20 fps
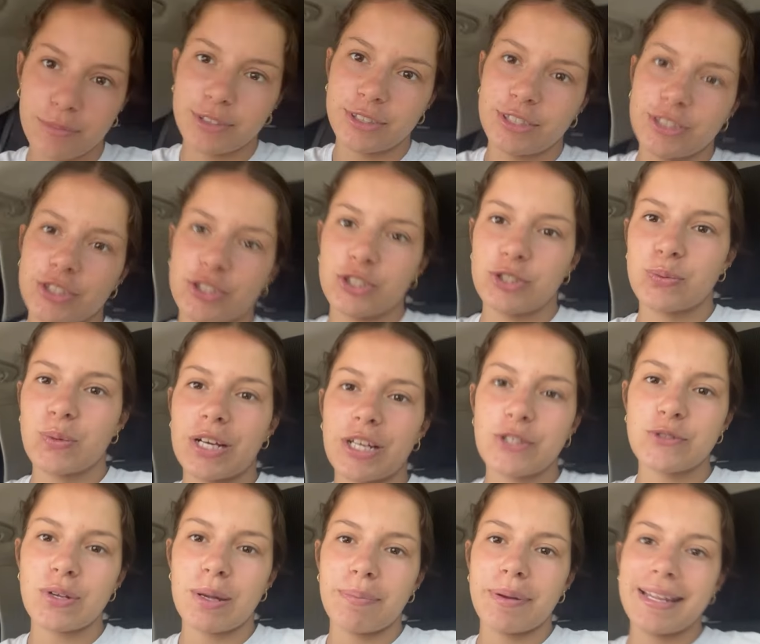literally just wearing
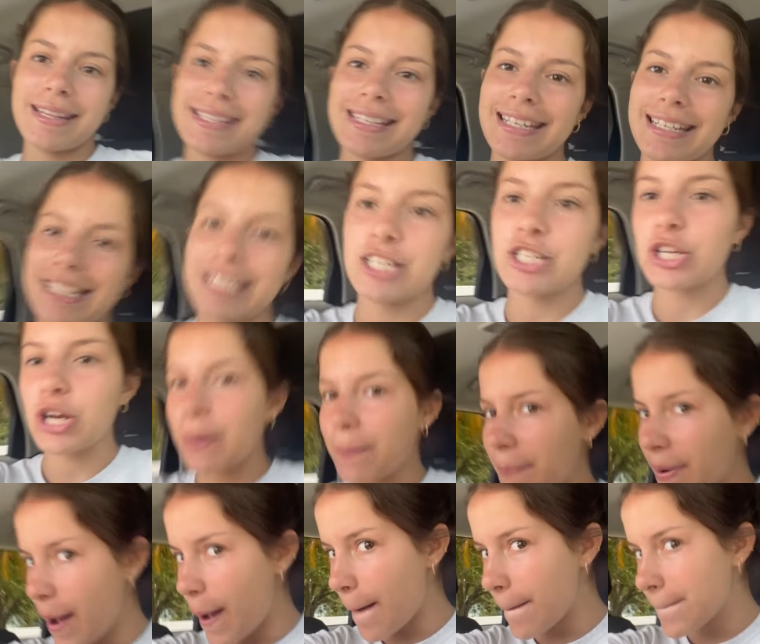sweatpants and a t-shirt,
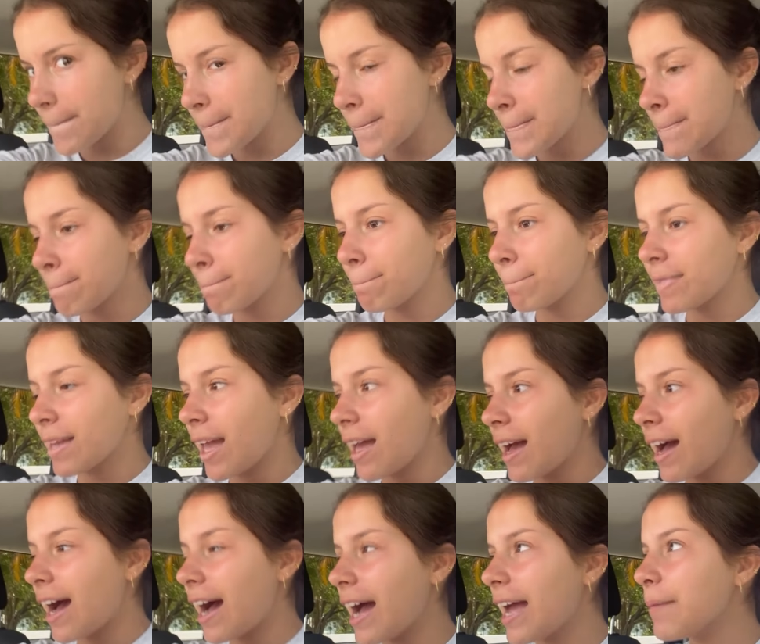but
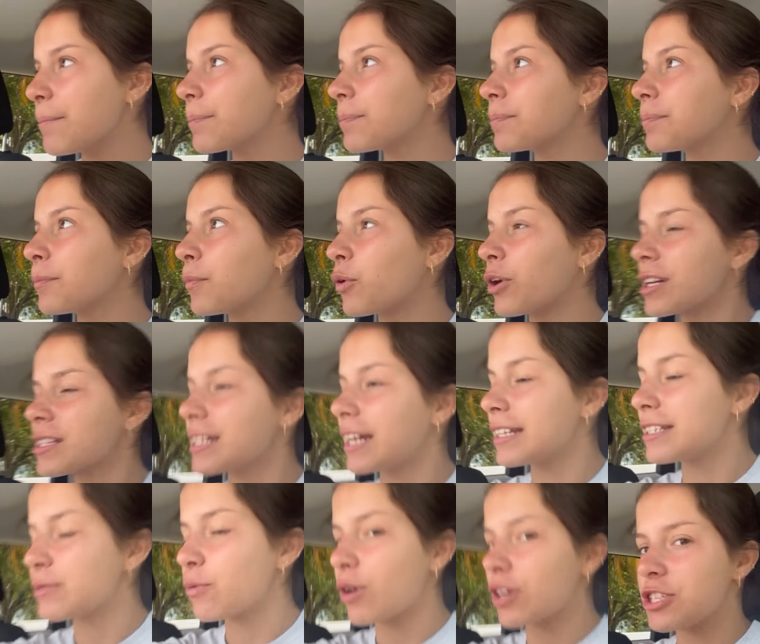I'm more excited
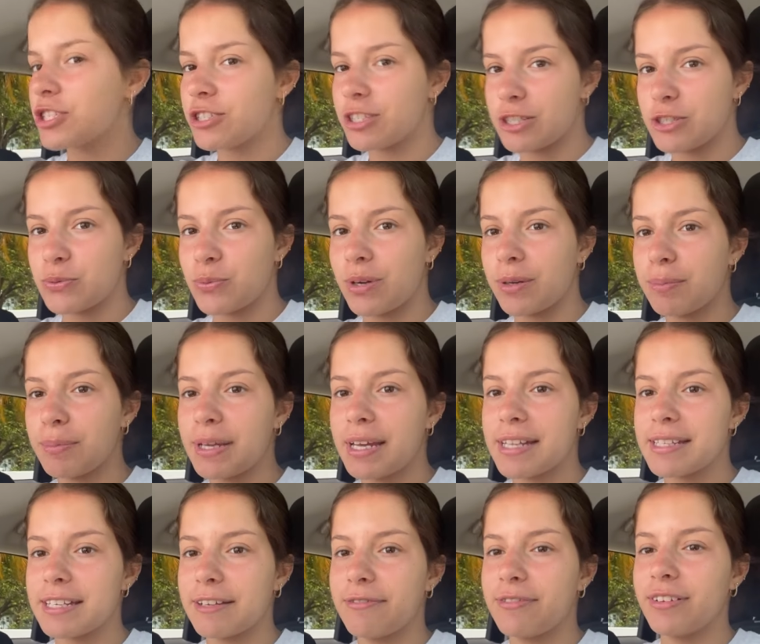to watch this one
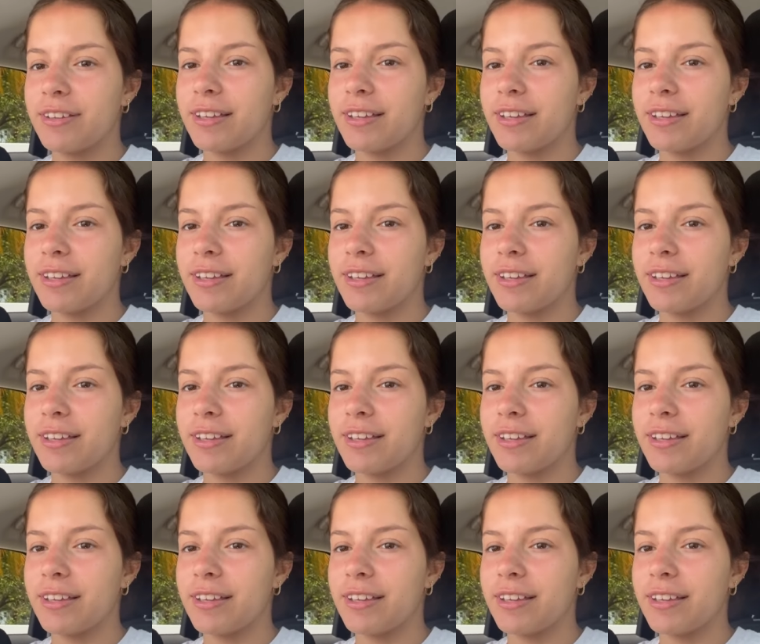because I feel